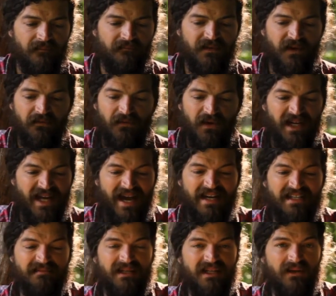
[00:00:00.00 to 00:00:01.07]
feel free to add
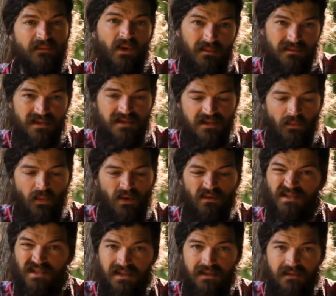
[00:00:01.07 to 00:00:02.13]
as many worms as you want
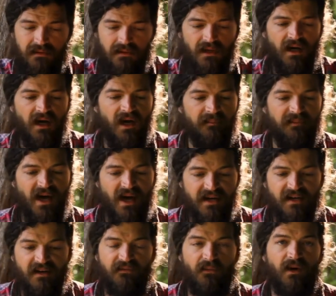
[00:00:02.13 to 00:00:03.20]
to. Not
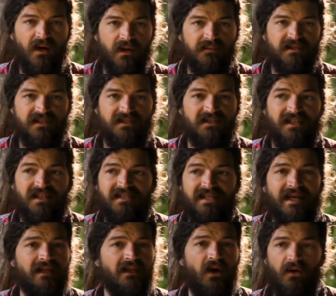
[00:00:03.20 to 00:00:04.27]
enough worms, it's just going to
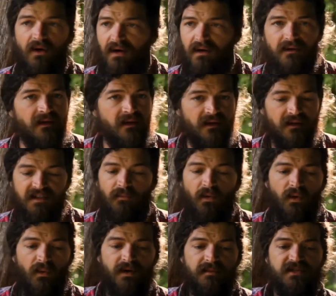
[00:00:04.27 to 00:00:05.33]
take longer. The
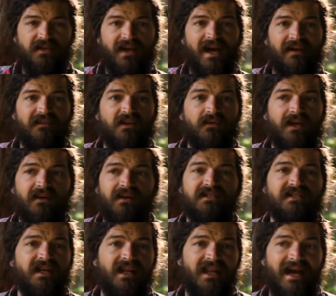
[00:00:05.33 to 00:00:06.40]
more worms you have, the quicker
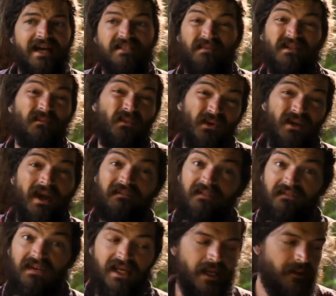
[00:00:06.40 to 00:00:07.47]
it's going to last, but the more you have to
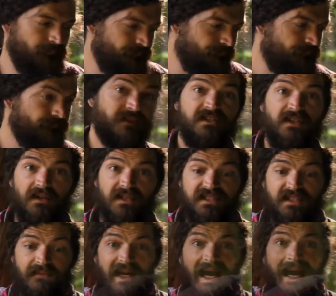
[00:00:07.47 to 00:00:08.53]
feed it. So let's see what